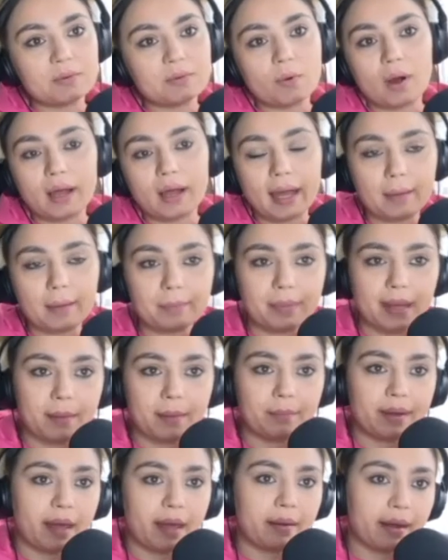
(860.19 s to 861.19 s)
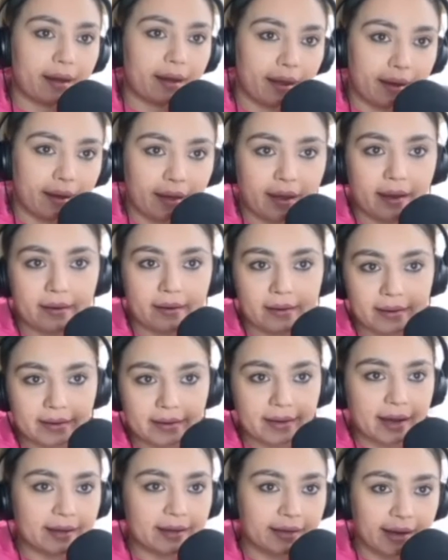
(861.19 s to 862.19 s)
what happened, yada,
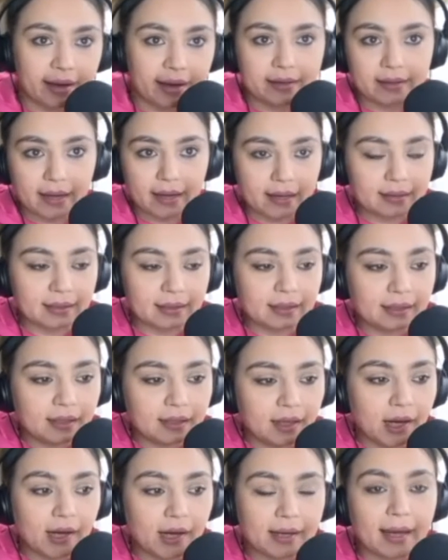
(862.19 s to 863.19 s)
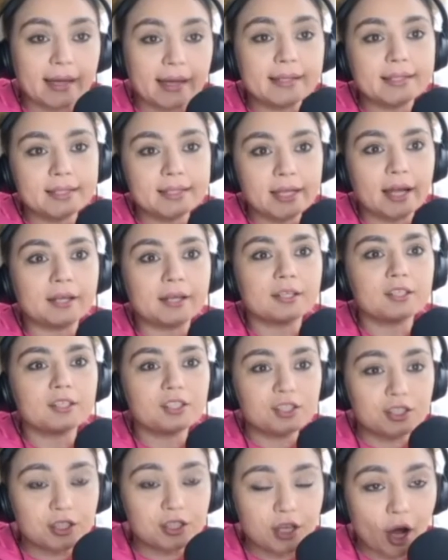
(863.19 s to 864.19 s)
yada, yada. Okay, then
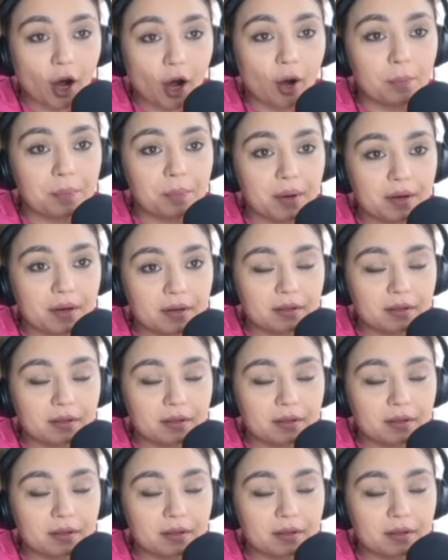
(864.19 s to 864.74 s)
stop.